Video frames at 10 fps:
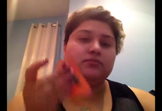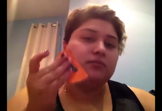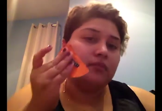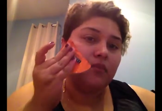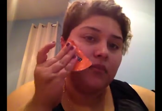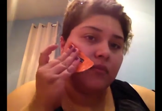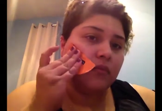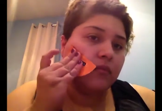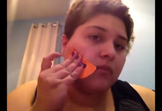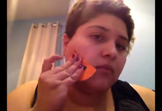
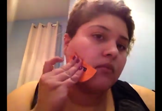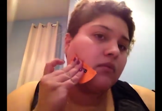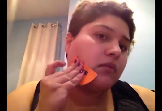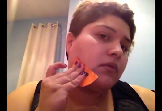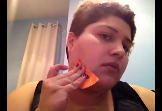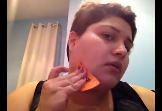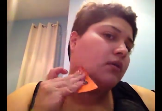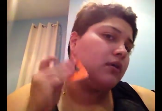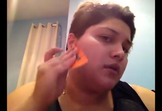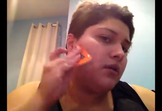
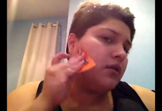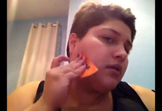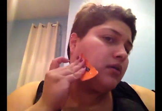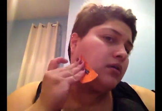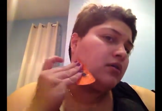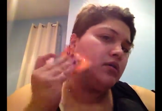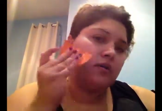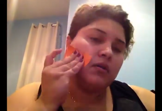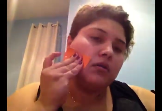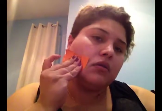
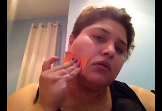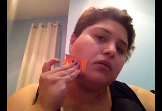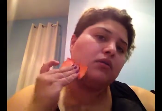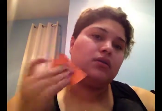Nothing is said.